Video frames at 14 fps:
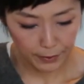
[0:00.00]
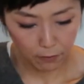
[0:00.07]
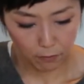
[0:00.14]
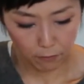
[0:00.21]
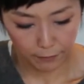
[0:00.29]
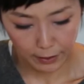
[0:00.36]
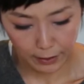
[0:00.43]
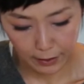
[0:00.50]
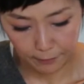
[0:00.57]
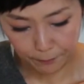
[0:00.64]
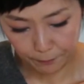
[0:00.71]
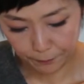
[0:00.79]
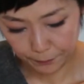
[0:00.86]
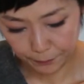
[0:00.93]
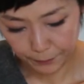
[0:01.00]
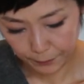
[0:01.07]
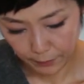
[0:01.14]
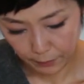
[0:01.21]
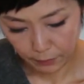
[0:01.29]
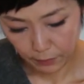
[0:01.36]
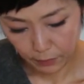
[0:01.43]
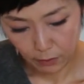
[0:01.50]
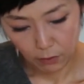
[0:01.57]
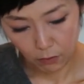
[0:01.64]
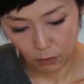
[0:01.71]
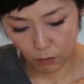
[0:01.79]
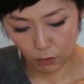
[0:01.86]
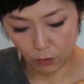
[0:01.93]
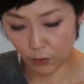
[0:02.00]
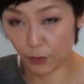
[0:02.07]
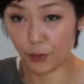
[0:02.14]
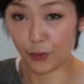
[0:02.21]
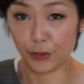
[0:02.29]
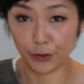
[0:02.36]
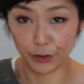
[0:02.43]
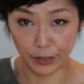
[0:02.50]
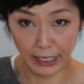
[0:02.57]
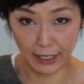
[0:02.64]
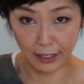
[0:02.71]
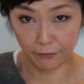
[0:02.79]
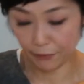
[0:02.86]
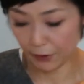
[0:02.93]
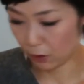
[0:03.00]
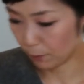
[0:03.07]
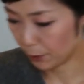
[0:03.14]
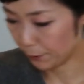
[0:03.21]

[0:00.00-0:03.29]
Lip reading: over on the cling film.